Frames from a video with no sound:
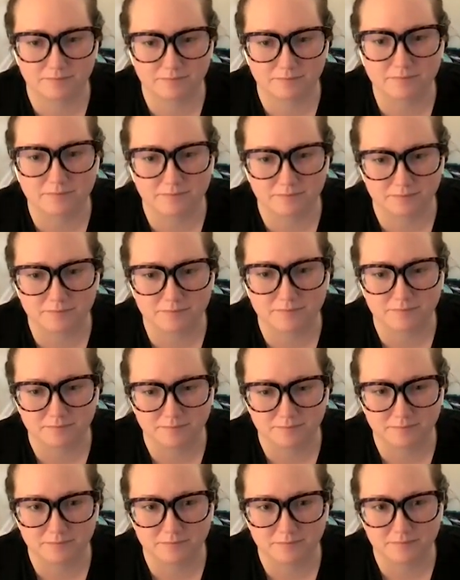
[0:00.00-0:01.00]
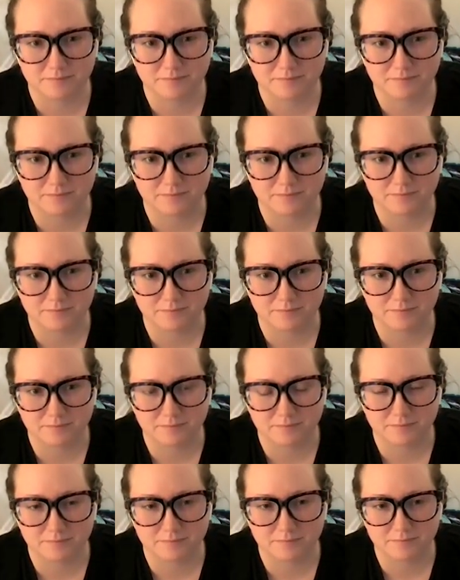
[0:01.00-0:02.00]

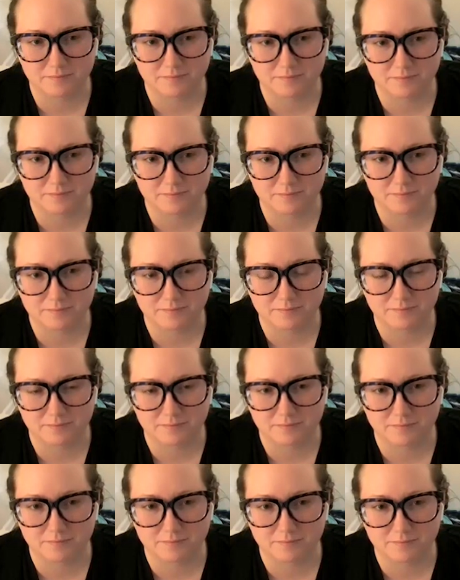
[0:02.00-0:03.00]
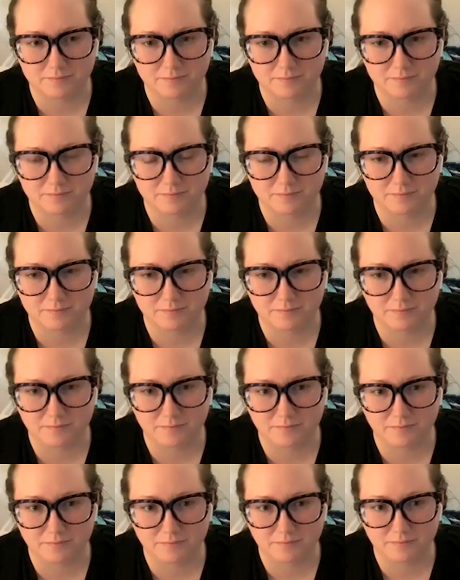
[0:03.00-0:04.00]

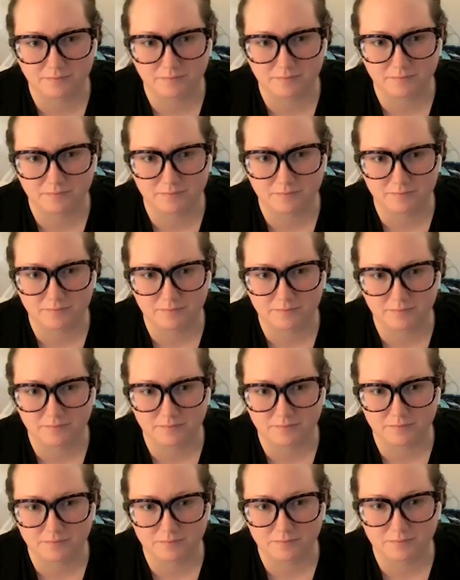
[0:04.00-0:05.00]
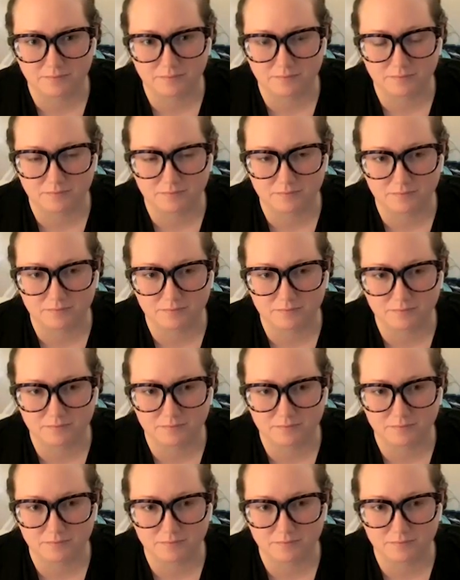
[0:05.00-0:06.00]

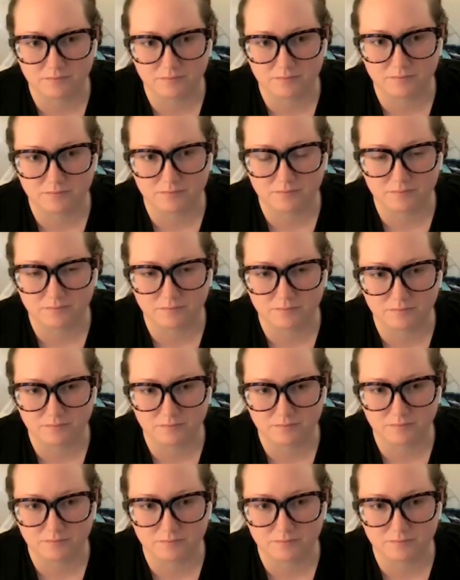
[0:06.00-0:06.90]
The person shown says nothing.